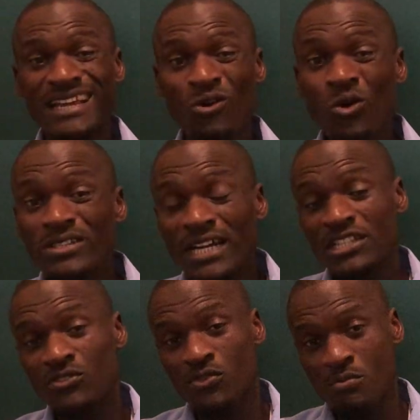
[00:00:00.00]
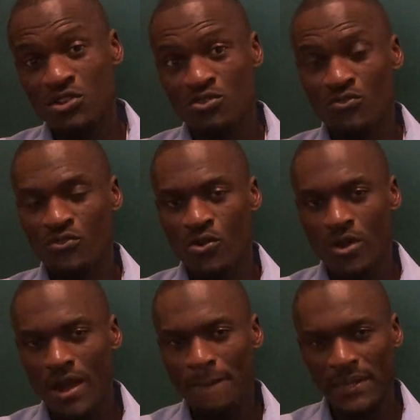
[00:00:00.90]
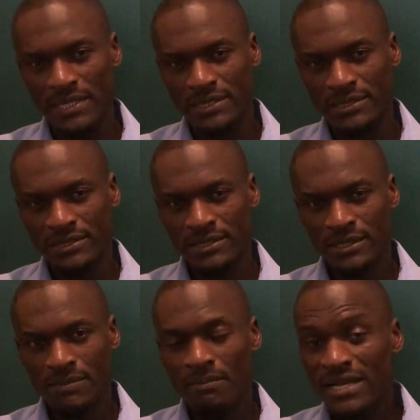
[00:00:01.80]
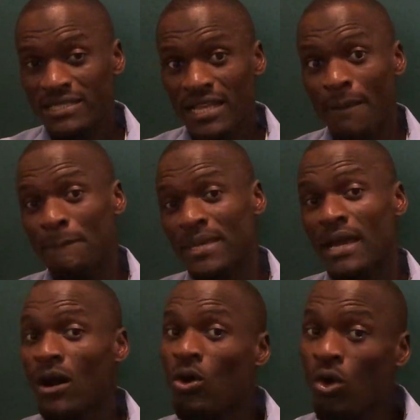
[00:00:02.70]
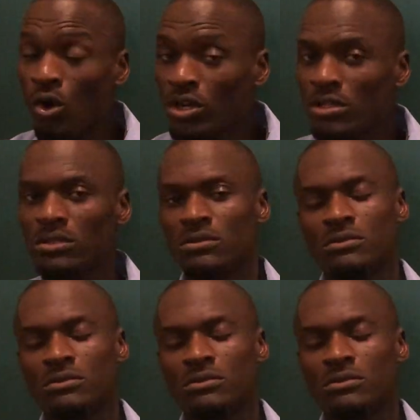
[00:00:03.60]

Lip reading: the contact information for your company must appear on